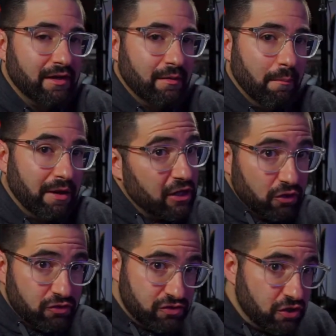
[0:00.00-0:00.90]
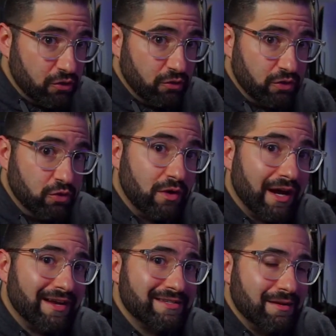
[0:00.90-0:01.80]
but it'll do. You
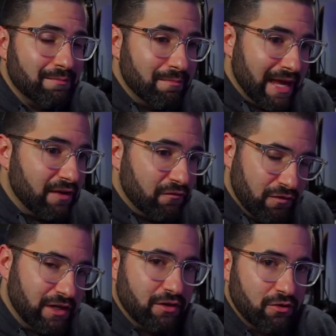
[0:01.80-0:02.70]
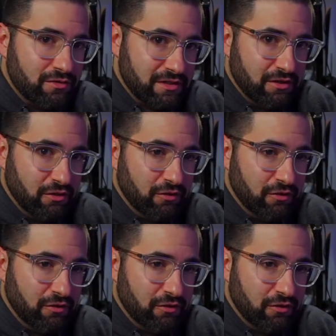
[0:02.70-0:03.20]
guys can make videos still.